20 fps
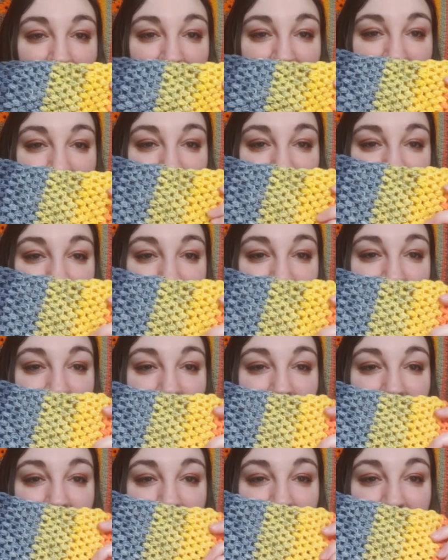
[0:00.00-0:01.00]
last
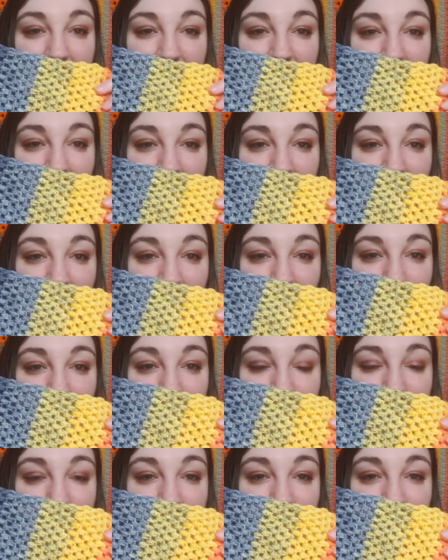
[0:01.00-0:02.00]
night and
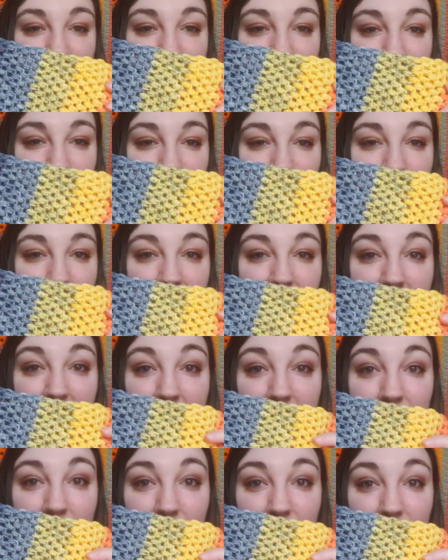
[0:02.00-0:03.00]
just
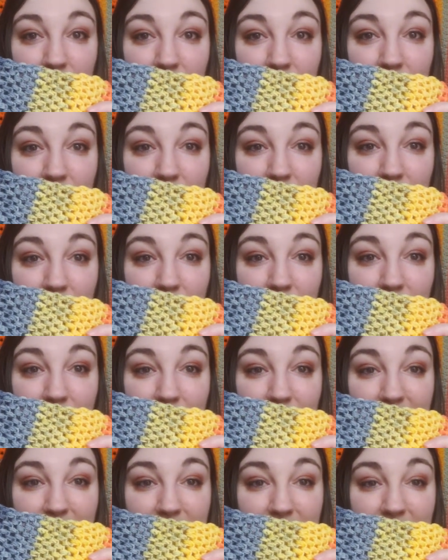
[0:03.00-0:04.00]
plowed
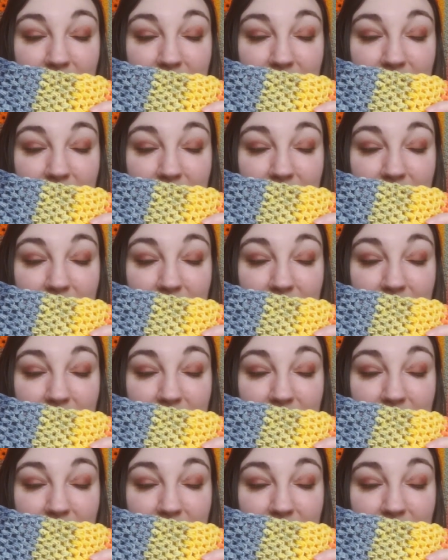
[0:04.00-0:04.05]
through